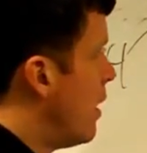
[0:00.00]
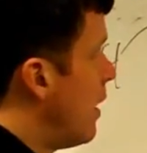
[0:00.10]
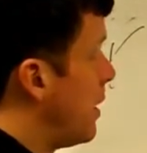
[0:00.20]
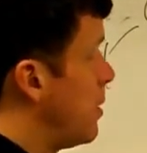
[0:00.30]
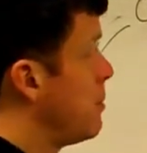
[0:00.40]

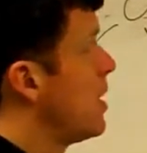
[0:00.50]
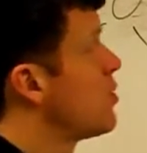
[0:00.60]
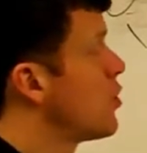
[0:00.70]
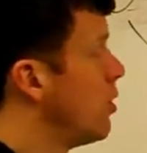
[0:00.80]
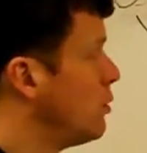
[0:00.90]
And
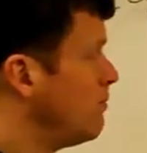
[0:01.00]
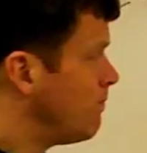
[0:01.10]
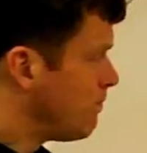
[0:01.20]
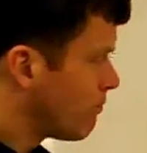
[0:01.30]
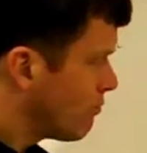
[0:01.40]
so
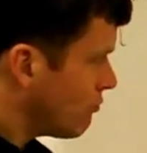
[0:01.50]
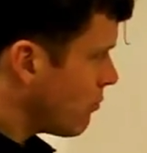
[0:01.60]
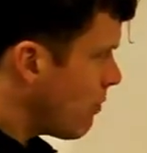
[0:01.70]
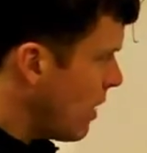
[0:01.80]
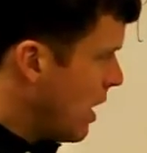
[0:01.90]

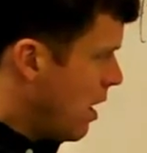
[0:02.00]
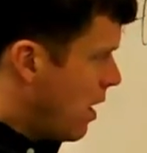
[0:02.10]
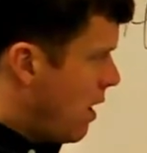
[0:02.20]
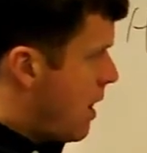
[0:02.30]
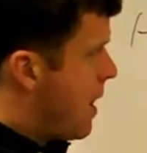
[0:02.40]

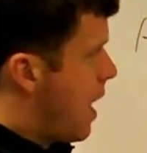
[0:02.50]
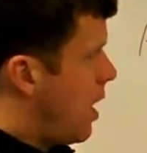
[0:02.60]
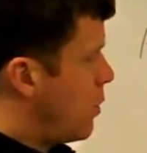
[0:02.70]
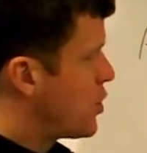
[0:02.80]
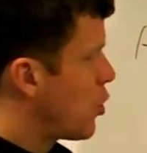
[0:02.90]

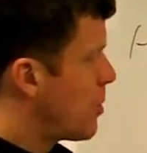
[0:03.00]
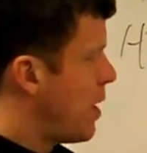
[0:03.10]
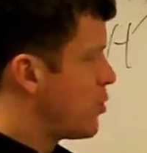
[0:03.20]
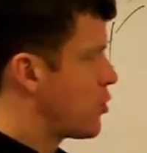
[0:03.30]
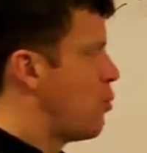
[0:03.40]
we talk
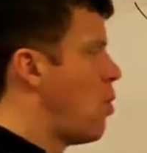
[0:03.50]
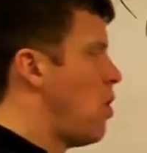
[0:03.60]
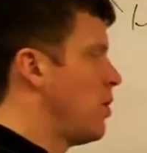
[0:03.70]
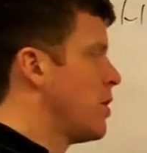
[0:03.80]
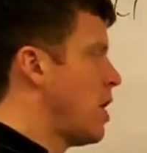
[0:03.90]
about just
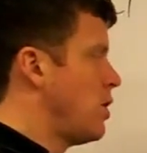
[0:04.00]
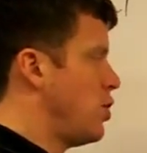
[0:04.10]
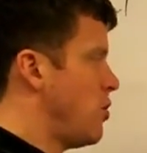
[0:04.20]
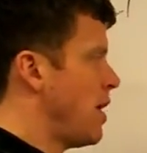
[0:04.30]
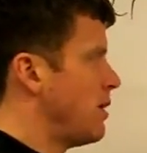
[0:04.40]
one
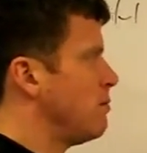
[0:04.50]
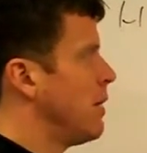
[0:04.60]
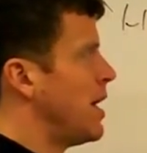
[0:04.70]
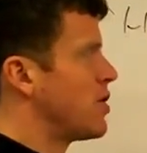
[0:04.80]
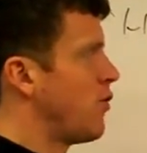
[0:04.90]
unit,
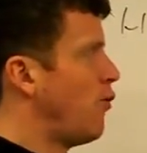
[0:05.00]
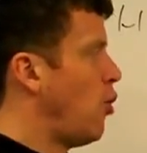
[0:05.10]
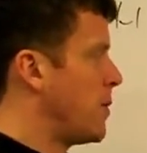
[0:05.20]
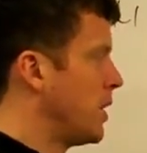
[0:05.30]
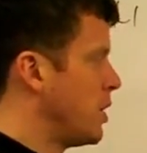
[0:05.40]
and it's a
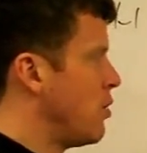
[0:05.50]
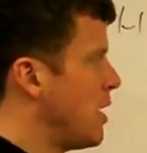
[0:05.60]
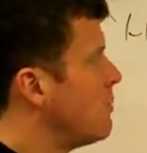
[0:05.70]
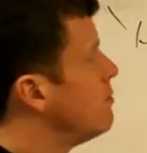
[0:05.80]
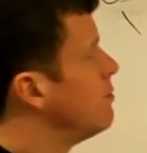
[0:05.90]
formula
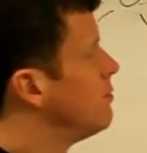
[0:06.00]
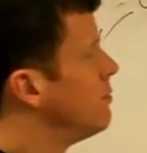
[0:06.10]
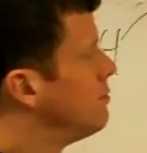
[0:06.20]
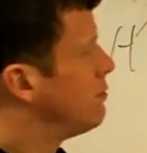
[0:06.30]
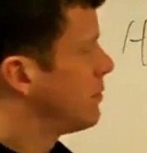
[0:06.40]
unit.
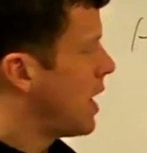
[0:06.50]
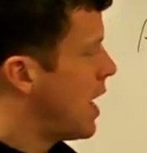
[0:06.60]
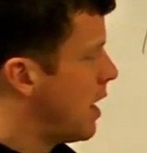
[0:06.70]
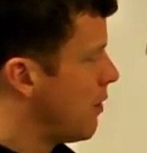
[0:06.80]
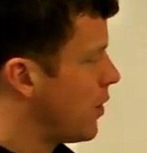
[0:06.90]

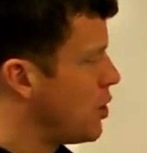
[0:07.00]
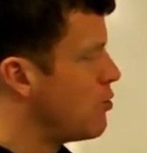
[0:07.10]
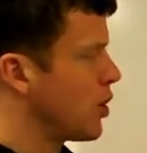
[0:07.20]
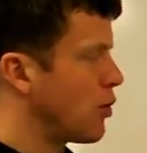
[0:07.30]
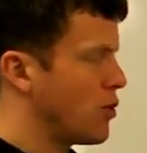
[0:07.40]
And they use
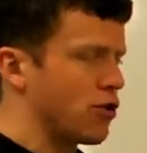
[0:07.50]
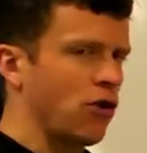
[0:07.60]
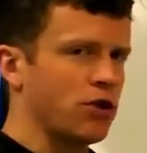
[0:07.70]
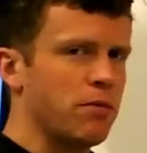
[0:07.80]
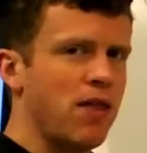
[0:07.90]
the
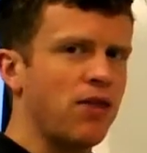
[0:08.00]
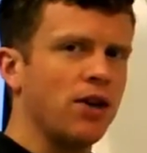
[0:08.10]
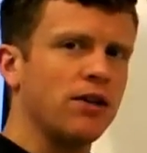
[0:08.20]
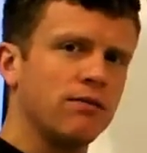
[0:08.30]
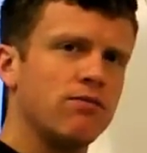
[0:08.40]
crisscross
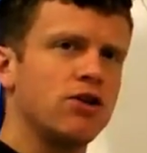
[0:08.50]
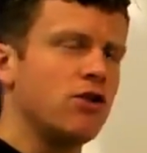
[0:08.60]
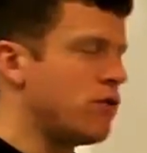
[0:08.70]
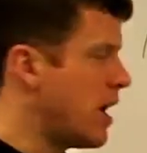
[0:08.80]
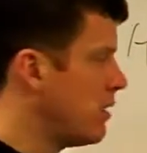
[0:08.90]
method to
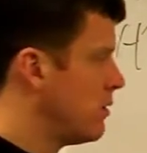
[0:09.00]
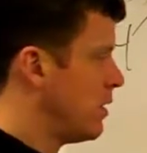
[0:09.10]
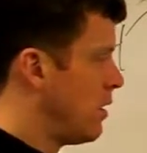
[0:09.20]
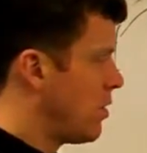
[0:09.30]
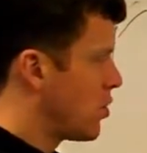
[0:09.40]
do that.
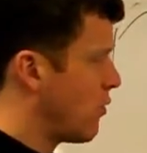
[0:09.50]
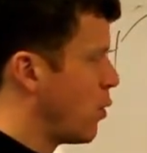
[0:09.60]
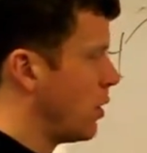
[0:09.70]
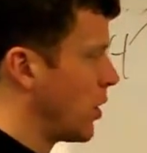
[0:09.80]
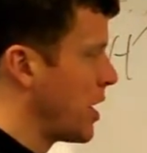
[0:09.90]
So if we
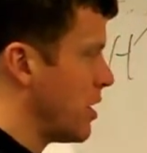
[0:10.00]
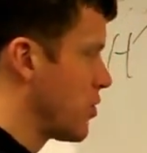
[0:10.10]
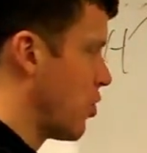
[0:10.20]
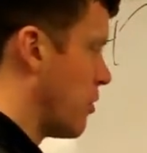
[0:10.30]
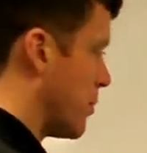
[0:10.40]
were looking at
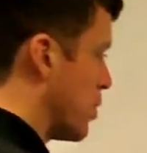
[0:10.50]
sodium